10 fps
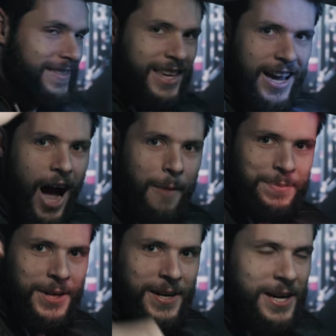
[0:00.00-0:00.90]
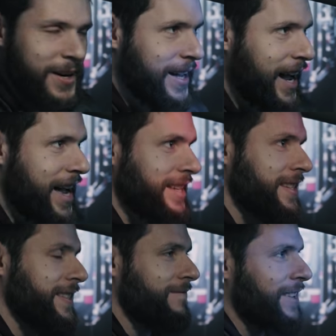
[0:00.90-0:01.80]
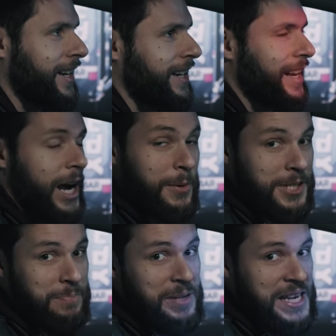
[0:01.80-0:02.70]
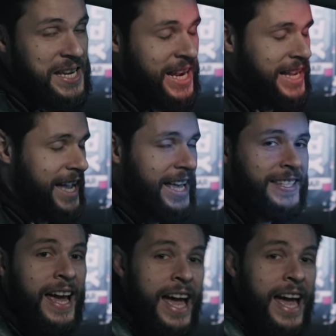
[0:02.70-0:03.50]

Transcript: The cops are here, guys. I was speeding, I guess.